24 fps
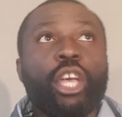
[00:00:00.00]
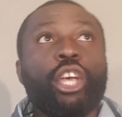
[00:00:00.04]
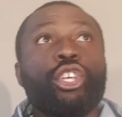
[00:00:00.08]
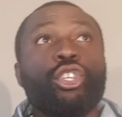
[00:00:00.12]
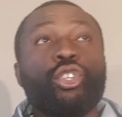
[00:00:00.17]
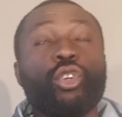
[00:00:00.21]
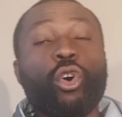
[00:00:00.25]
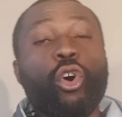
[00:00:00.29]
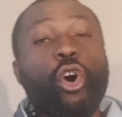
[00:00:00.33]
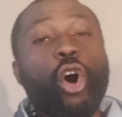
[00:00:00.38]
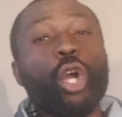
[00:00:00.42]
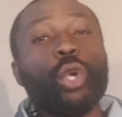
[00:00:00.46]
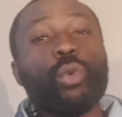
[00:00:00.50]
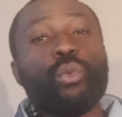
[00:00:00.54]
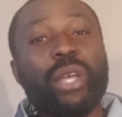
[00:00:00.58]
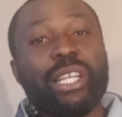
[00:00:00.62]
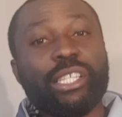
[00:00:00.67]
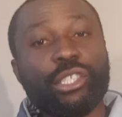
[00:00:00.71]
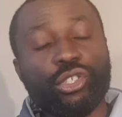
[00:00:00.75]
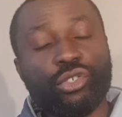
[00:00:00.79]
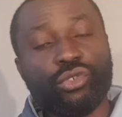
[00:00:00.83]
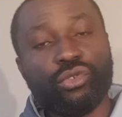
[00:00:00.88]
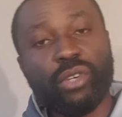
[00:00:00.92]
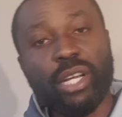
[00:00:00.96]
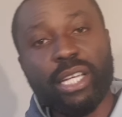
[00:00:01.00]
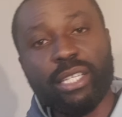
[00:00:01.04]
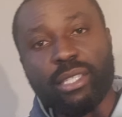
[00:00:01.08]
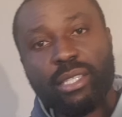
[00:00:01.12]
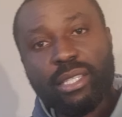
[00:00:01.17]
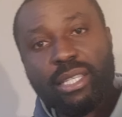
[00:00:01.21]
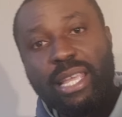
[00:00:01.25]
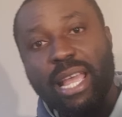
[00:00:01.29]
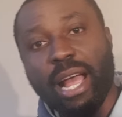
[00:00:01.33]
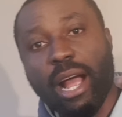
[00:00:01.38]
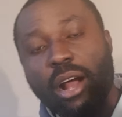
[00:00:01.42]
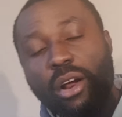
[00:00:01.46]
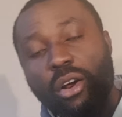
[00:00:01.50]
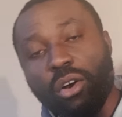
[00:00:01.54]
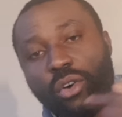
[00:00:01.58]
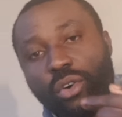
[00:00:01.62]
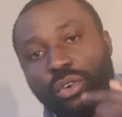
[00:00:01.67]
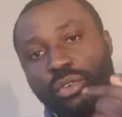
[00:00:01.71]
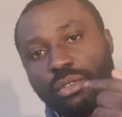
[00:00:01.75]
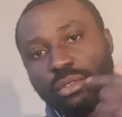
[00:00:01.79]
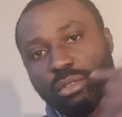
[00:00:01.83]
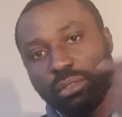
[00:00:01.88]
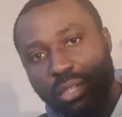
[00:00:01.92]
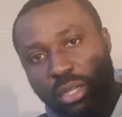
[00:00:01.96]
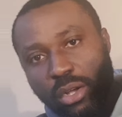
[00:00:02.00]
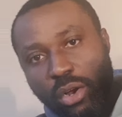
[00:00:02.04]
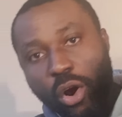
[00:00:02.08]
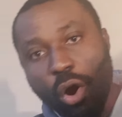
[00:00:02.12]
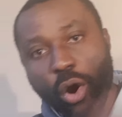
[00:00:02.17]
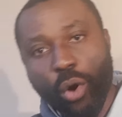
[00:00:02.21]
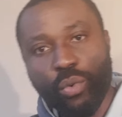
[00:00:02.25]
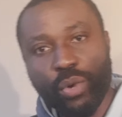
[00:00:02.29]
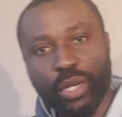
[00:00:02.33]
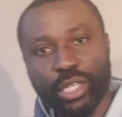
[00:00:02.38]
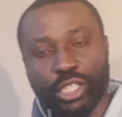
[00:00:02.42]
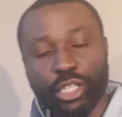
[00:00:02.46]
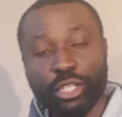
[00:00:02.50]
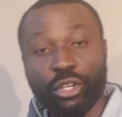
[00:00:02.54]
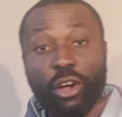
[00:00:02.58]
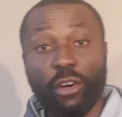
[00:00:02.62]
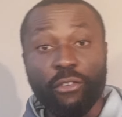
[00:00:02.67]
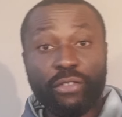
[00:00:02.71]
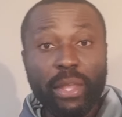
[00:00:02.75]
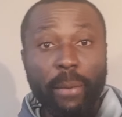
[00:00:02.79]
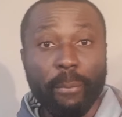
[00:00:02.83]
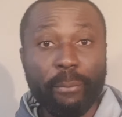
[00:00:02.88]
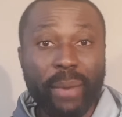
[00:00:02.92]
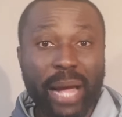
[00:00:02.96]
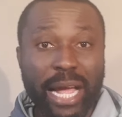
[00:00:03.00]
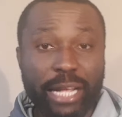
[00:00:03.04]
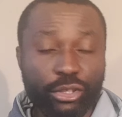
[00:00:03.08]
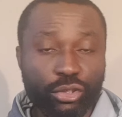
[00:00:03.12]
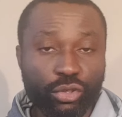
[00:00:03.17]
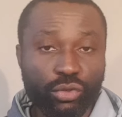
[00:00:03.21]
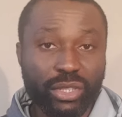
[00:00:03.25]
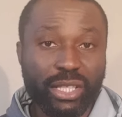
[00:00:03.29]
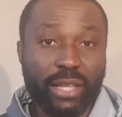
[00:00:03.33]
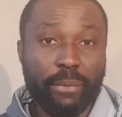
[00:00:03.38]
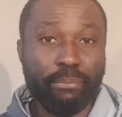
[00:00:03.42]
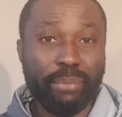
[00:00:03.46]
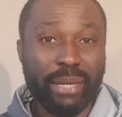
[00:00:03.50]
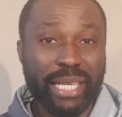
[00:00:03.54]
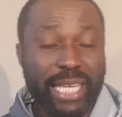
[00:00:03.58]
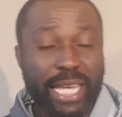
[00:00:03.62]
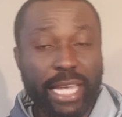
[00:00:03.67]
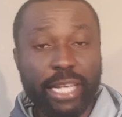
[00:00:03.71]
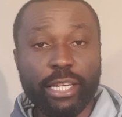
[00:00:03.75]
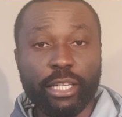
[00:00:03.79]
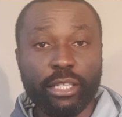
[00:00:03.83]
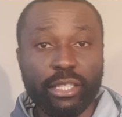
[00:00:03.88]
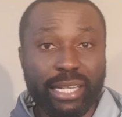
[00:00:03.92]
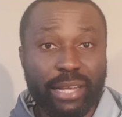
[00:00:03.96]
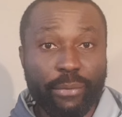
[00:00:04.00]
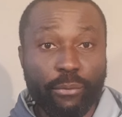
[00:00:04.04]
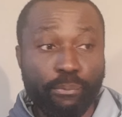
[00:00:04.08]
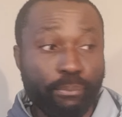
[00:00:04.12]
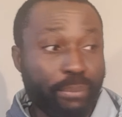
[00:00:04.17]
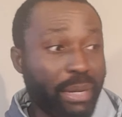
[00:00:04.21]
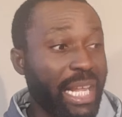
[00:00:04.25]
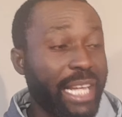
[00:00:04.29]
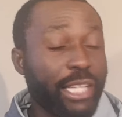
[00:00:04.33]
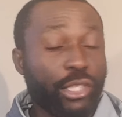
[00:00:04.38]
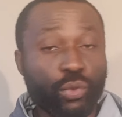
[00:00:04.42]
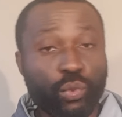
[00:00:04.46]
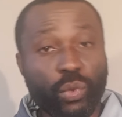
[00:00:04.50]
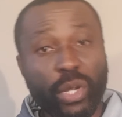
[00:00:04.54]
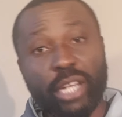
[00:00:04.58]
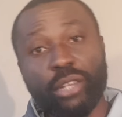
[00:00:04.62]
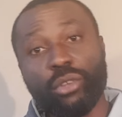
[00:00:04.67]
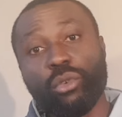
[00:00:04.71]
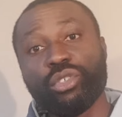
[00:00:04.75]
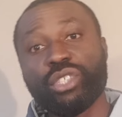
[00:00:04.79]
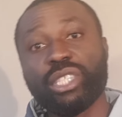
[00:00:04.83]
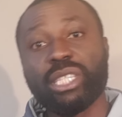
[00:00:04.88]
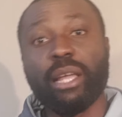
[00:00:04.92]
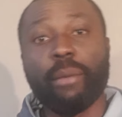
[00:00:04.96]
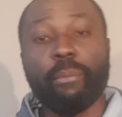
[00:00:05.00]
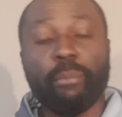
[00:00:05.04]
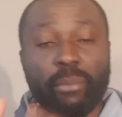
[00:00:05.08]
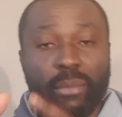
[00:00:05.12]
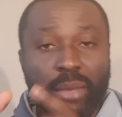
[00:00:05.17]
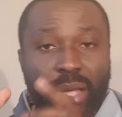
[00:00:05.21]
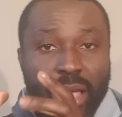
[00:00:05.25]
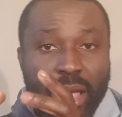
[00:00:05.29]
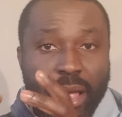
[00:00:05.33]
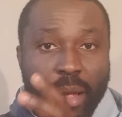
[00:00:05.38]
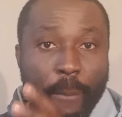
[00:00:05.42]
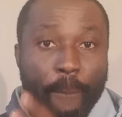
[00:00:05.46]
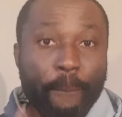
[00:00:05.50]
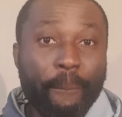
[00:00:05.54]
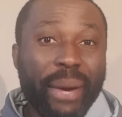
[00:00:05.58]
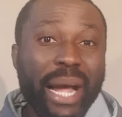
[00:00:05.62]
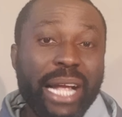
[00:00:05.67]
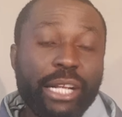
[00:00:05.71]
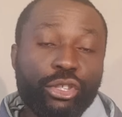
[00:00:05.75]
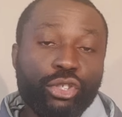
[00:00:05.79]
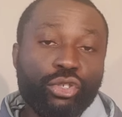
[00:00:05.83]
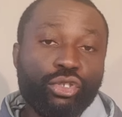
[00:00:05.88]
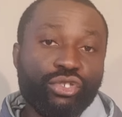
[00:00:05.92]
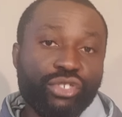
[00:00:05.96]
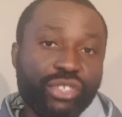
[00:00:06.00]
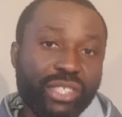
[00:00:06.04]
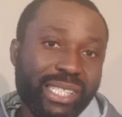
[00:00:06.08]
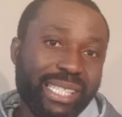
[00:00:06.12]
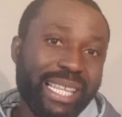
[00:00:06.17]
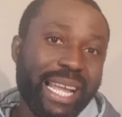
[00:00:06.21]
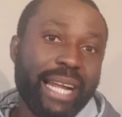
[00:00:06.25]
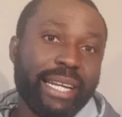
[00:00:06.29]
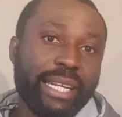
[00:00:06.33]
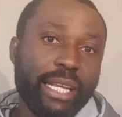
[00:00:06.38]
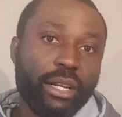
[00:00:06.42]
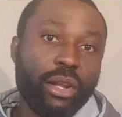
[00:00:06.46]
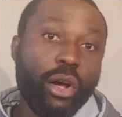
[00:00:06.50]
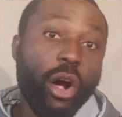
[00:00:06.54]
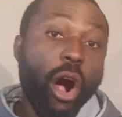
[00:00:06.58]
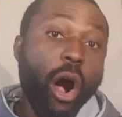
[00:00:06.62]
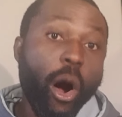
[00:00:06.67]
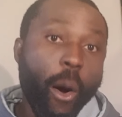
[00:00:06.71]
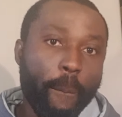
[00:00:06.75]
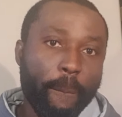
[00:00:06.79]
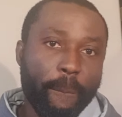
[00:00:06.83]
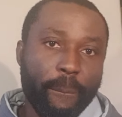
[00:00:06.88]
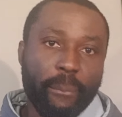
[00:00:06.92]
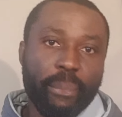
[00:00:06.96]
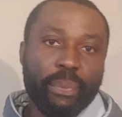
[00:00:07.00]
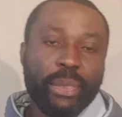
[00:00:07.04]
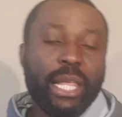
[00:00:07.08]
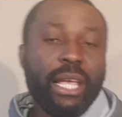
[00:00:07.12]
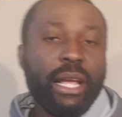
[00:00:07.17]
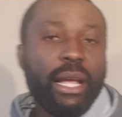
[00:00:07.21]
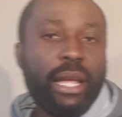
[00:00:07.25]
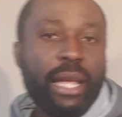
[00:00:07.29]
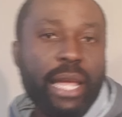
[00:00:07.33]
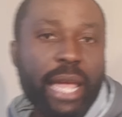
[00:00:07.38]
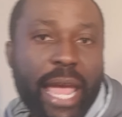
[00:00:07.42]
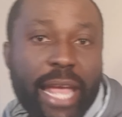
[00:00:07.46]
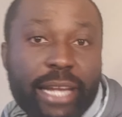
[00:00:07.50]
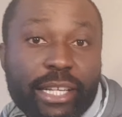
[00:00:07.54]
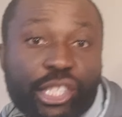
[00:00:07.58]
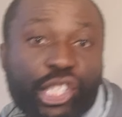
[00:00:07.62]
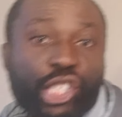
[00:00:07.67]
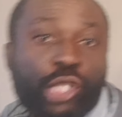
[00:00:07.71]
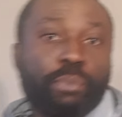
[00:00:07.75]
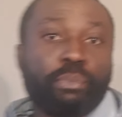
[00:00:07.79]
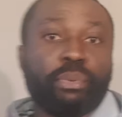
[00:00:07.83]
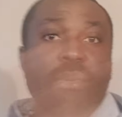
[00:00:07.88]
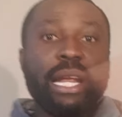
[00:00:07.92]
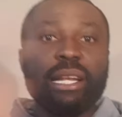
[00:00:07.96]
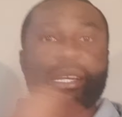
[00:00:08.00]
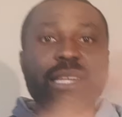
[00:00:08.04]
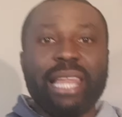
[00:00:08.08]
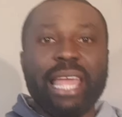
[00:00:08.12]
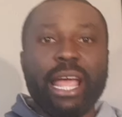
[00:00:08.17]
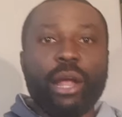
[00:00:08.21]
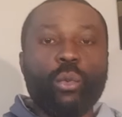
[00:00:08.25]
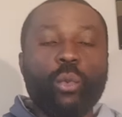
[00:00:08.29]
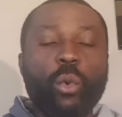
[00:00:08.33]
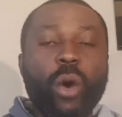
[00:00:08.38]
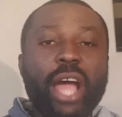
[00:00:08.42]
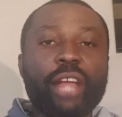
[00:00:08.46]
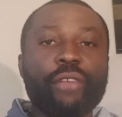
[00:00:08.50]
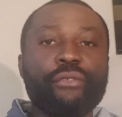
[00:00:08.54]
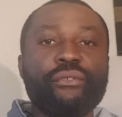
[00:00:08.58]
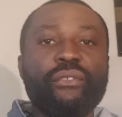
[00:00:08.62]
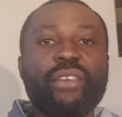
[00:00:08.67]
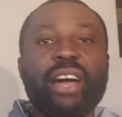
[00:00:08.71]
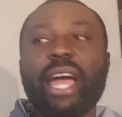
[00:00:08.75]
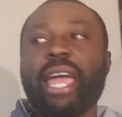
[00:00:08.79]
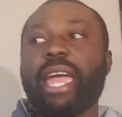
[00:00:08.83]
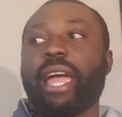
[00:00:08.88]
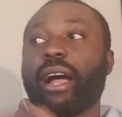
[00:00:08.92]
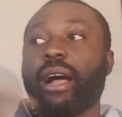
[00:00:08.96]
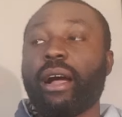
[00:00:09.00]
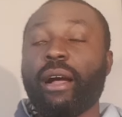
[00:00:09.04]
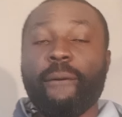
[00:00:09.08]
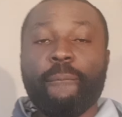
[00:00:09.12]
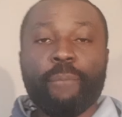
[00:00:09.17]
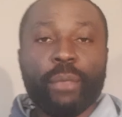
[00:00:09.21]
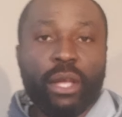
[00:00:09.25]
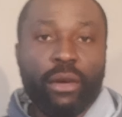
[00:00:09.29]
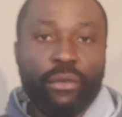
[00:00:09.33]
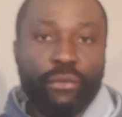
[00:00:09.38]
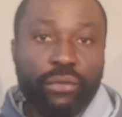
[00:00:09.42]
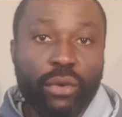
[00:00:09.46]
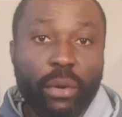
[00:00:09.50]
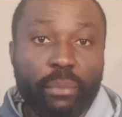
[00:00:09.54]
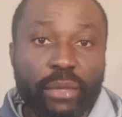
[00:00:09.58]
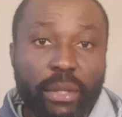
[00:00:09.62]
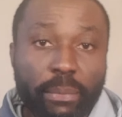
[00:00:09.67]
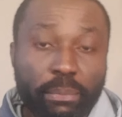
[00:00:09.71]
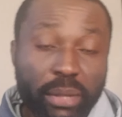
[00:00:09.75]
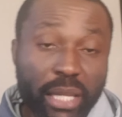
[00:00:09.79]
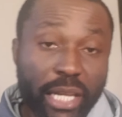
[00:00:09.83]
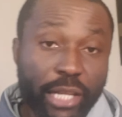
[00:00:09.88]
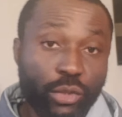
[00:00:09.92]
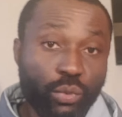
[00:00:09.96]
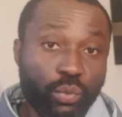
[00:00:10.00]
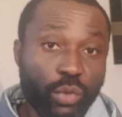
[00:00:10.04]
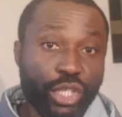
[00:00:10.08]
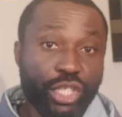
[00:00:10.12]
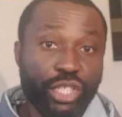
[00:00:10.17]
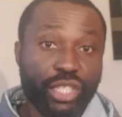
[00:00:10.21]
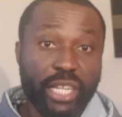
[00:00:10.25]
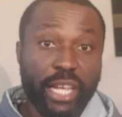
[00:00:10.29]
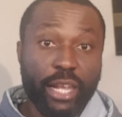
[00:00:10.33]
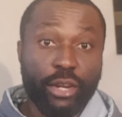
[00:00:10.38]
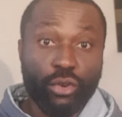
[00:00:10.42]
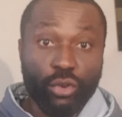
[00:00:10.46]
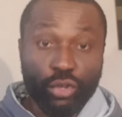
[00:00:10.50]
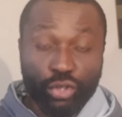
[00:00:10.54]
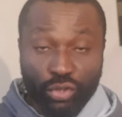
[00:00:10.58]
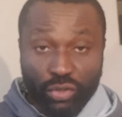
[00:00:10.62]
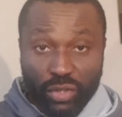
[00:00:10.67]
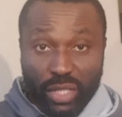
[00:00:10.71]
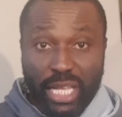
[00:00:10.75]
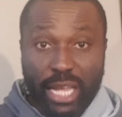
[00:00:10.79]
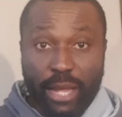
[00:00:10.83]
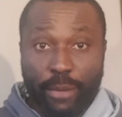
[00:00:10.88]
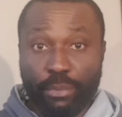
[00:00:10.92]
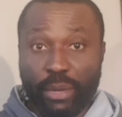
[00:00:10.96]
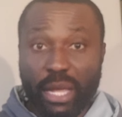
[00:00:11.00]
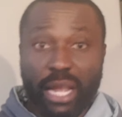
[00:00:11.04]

you always trace their own origin of the Bantu, the beginning, the place where those them Bantu started up and spread like wildfire from the place which they know today.